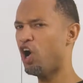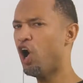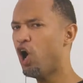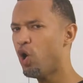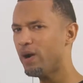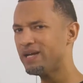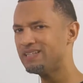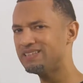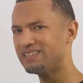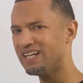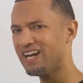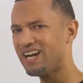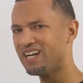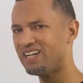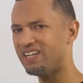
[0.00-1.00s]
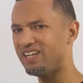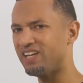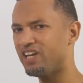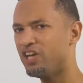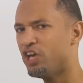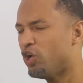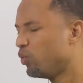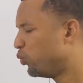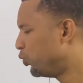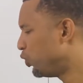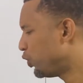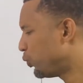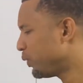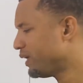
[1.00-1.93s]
How exactly would